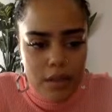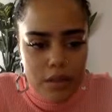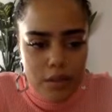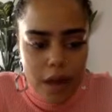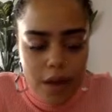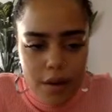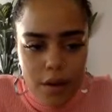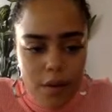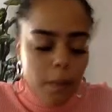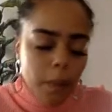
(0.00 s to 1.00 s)

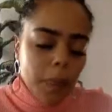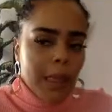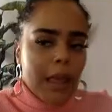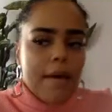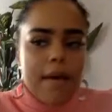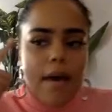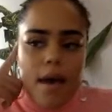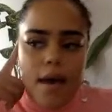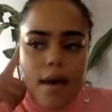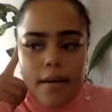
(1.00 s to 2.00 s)
Serato
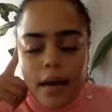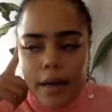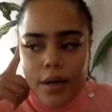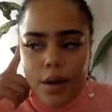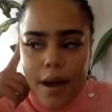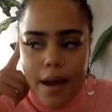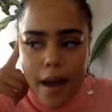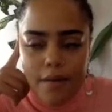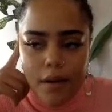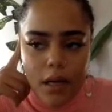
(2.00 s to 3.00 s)
and I know I
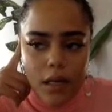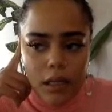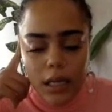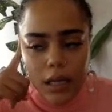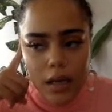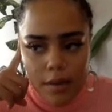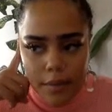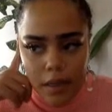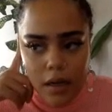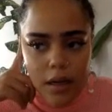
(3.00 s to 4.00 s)
have a gig
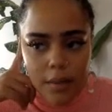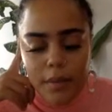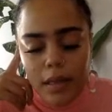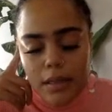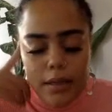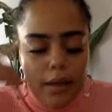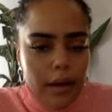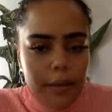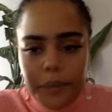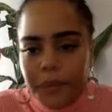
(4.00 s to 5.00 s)
coming up, let's
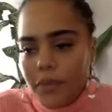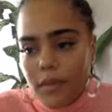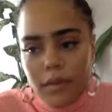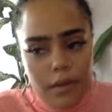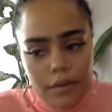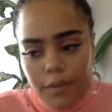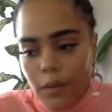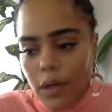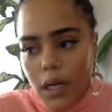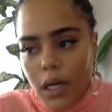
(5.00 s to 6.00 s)
say
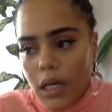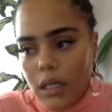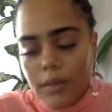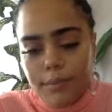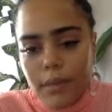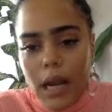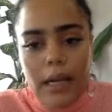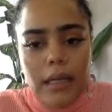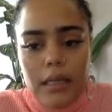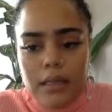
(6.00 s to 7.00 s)
for a
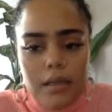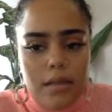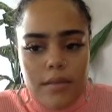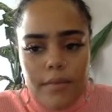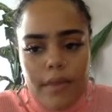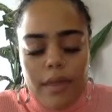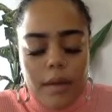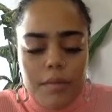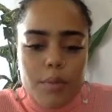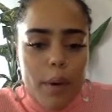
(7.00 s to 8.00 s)
90s
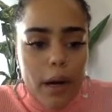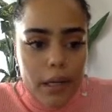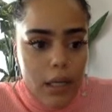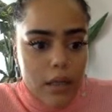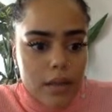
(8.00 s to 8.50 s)
themed party,